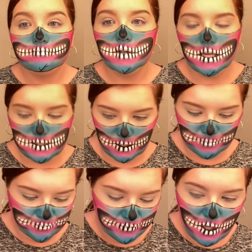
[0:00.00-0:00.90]
Easy.
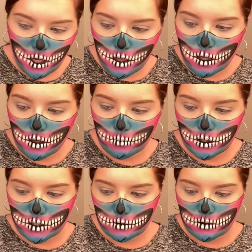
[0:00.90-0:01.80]
And we're
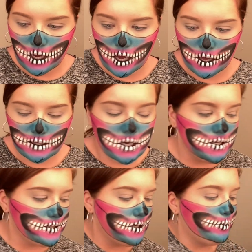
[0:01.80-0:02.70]
gonna do that.
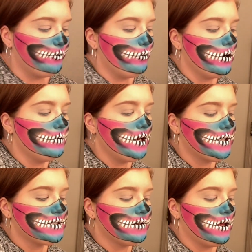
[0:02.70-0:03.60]
See, before when
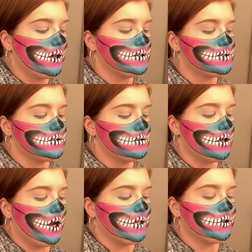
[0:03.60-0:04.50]
I did
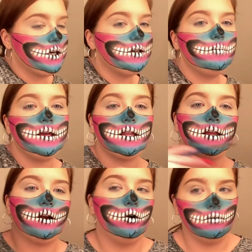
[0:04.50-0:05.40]
this, I tried to make it
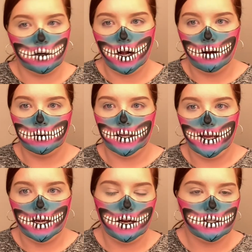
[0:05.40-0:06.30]
like
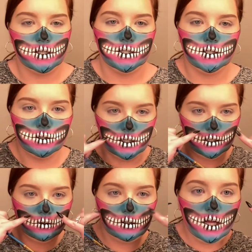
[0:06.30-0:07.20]
overcomplicated. I tried to do like
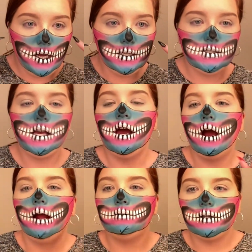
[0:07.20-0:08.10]
little lines.
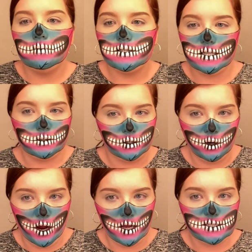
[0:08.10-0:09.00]
I really want to stick with the
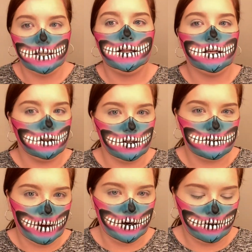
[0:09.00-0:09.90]
cracks. I think it looks
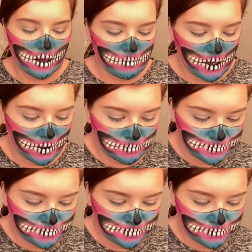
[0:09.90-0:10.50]
better that way.